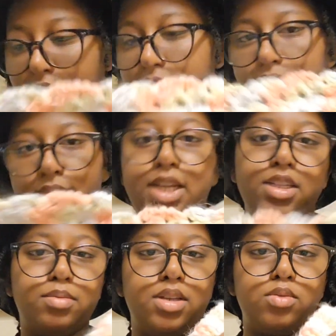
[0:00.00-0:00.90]
That
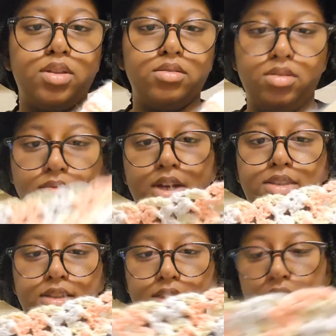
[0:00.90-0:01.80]
explains why there was 2 knots at
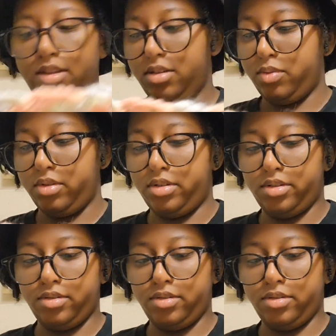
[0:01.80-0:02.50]
the end of this, which,